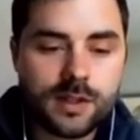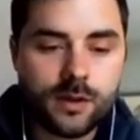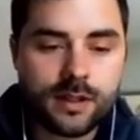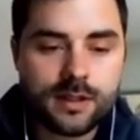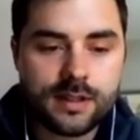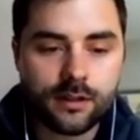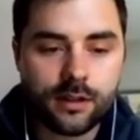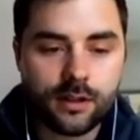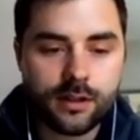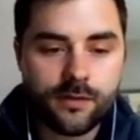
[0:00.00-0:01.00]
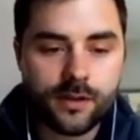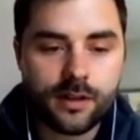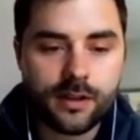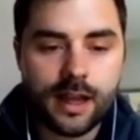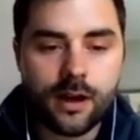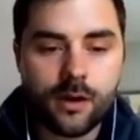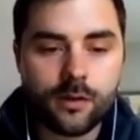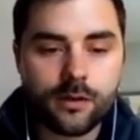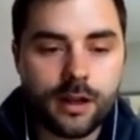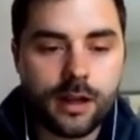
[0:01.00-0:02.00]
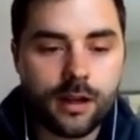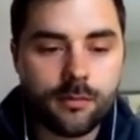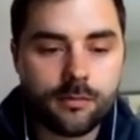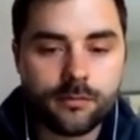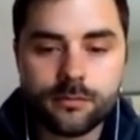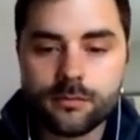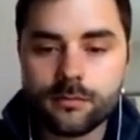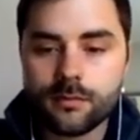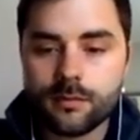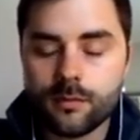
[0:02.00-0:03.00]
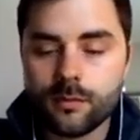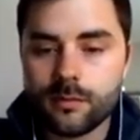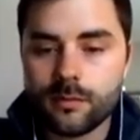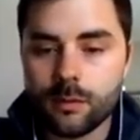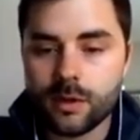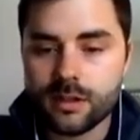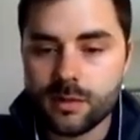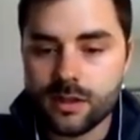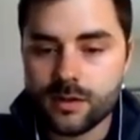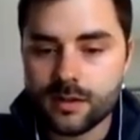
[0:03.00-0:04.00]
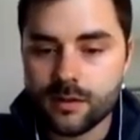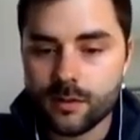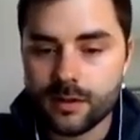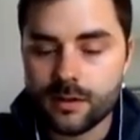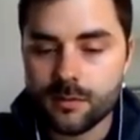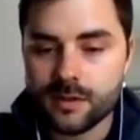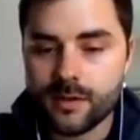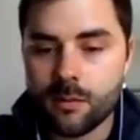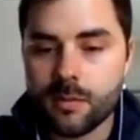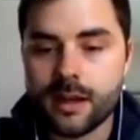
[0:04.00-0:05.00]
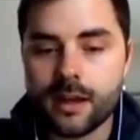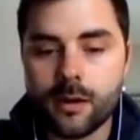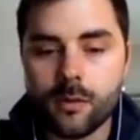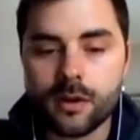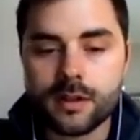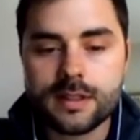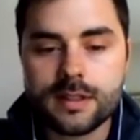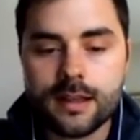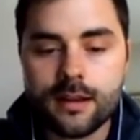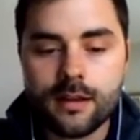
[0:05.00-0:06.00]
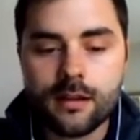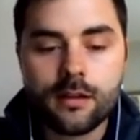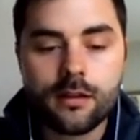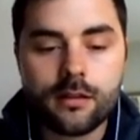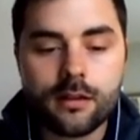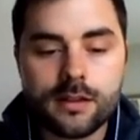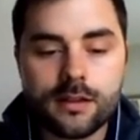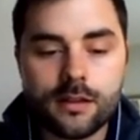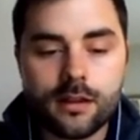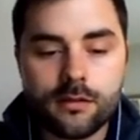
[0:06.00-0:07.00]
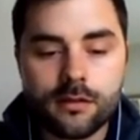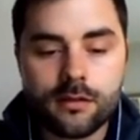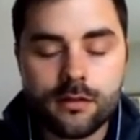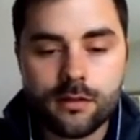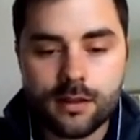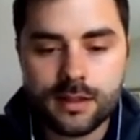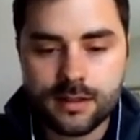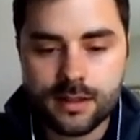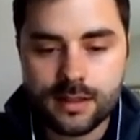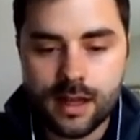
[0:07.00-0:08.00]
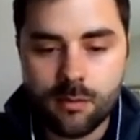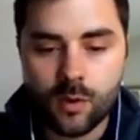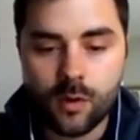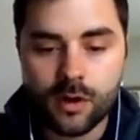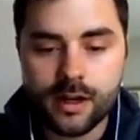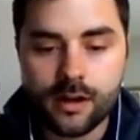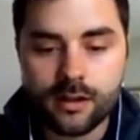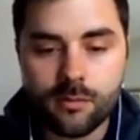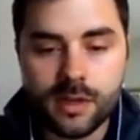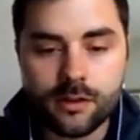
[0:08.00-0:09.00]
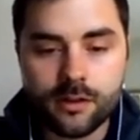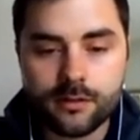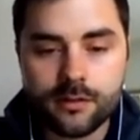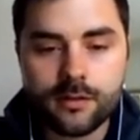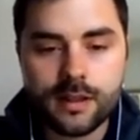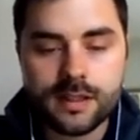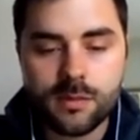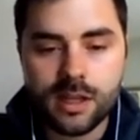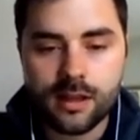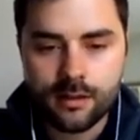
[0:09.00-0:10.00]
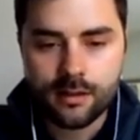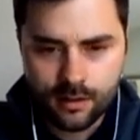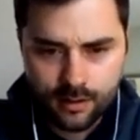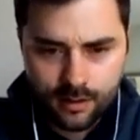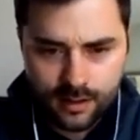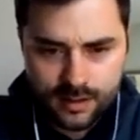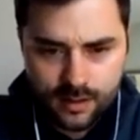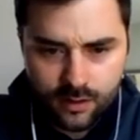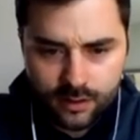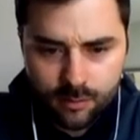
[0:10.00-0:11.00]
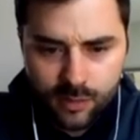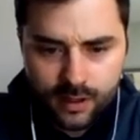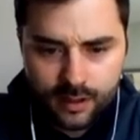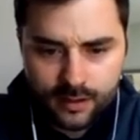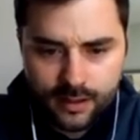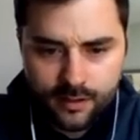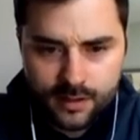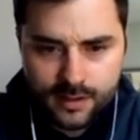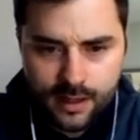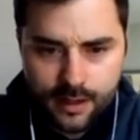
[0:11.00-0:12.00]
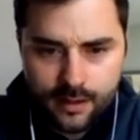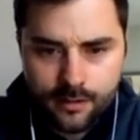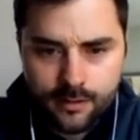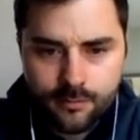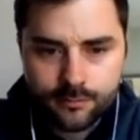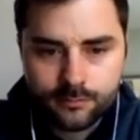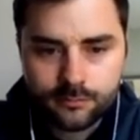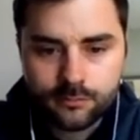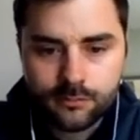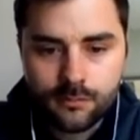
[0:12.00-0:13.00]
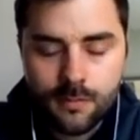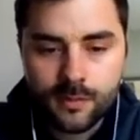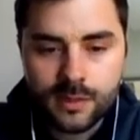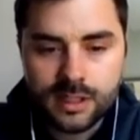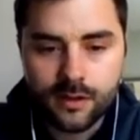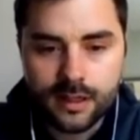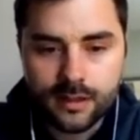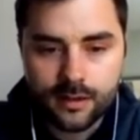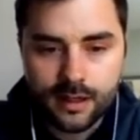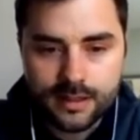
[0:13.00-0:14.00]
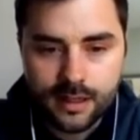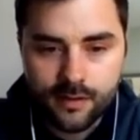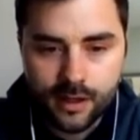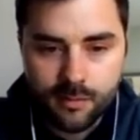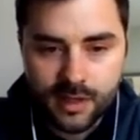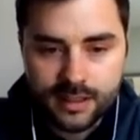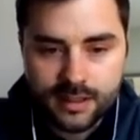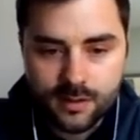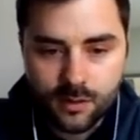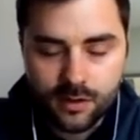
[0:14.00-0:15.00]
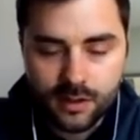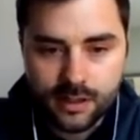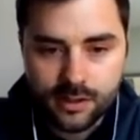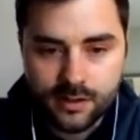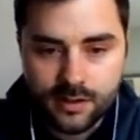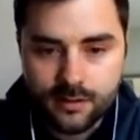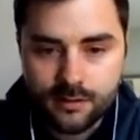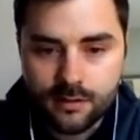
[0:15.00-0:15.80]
So it's a little different than than what you'd be used to in terms of how bentonite works. This is the same bore here in the middle. This would be installing the product on the other side. So like I said, very mixed soil conditions.